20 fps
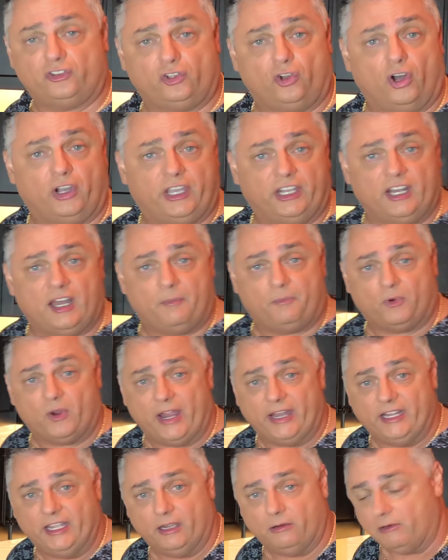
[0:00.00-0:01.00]
is cooking up
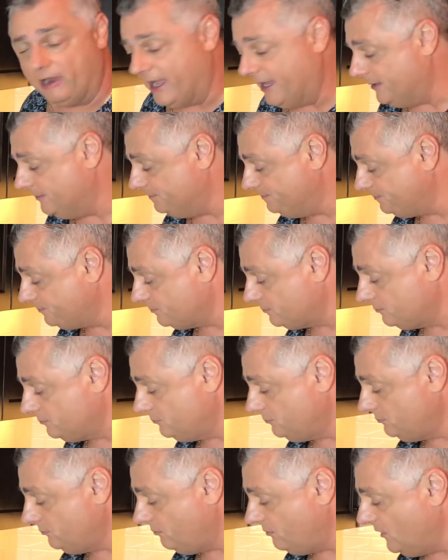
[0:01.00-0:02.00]
right here, right?
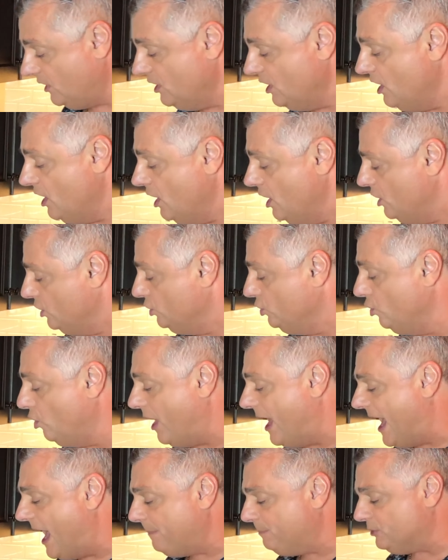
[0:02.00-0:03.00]

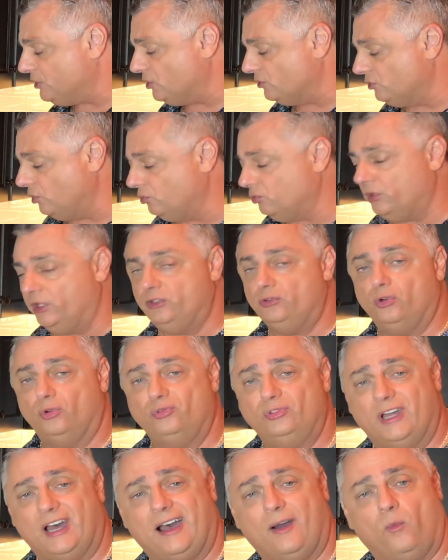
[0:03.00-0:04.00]
You absolutely
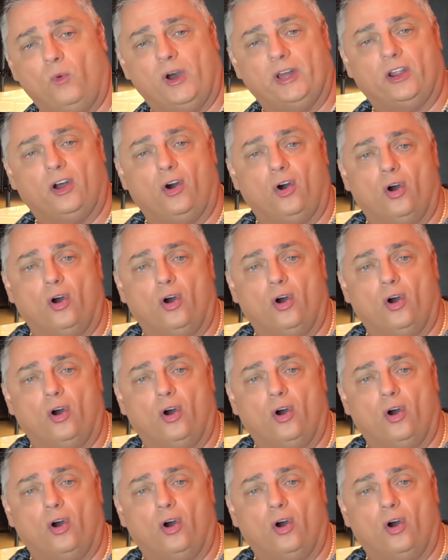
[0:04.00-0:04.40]
do not want to